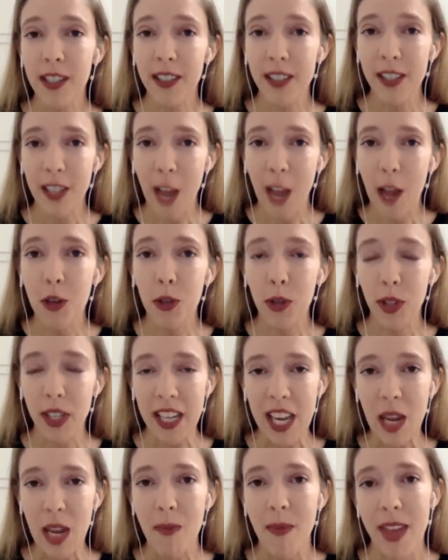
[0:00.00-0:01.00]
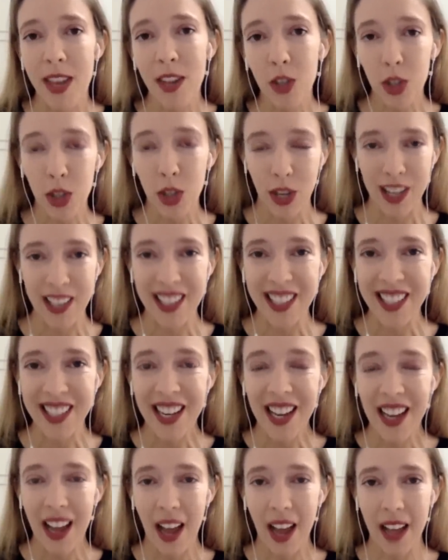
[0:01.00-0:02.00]
country he mentioned
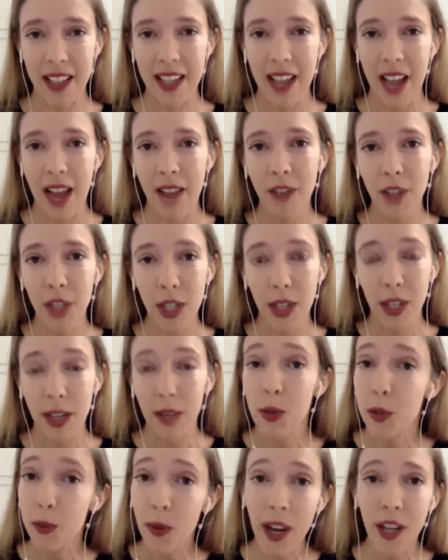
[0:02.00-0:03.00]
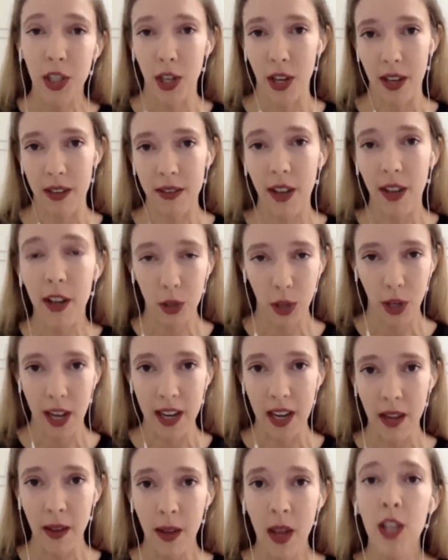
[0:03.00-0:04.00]
as an adversary was Russia, not
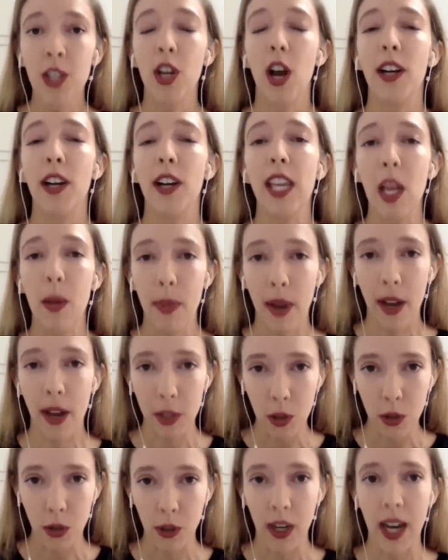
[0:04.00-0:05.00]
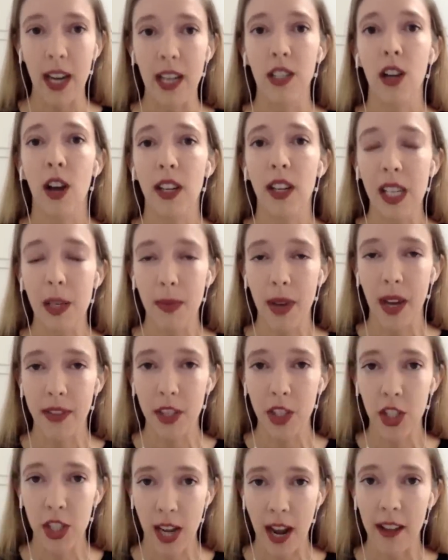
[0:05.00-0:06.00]
China, talking about Ukraine, talking about the
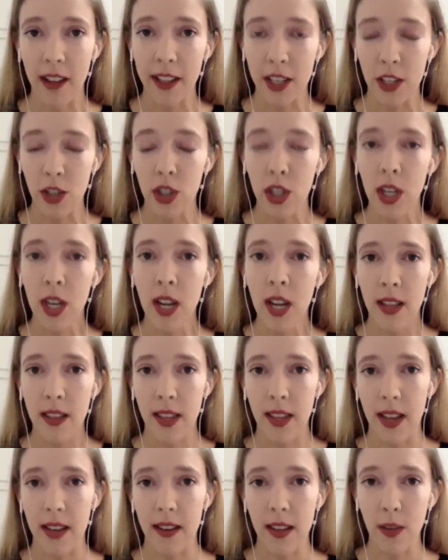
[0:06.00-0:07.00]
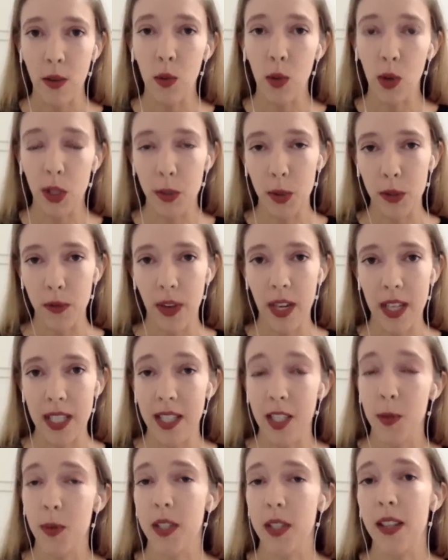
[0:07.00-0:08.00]
challenge that the world was facing,
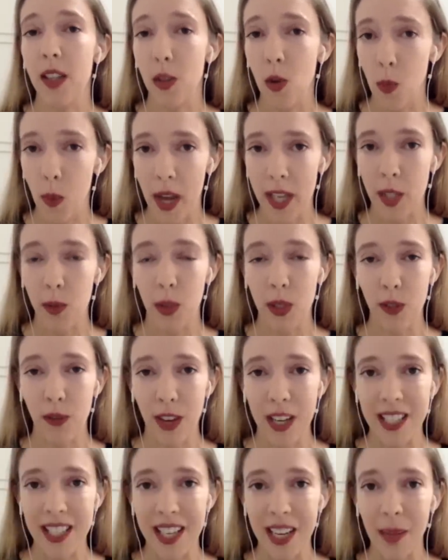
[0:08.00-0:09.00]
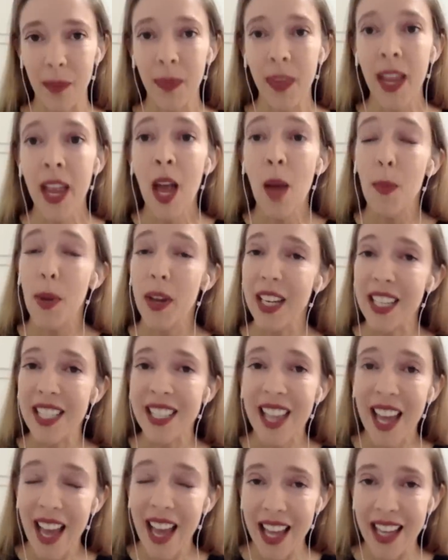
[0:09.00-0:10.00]
especially that the West was facing. But he
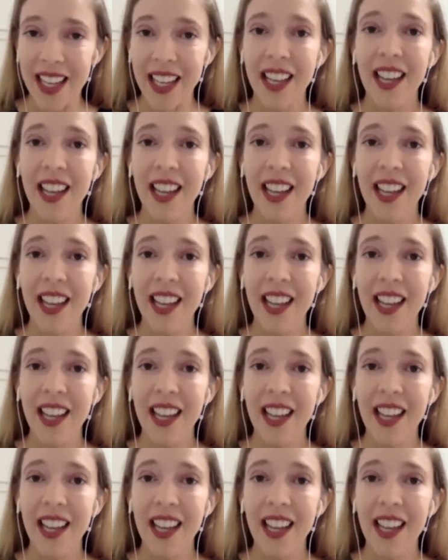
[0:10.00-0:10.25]
said,